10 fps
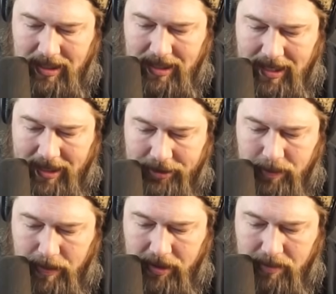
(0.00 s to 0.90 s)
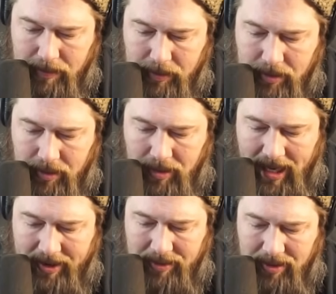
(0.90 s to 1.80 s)
Hellspire Brew.
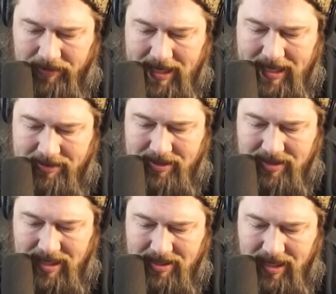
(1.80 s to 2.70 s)
I don't know if that counts as is that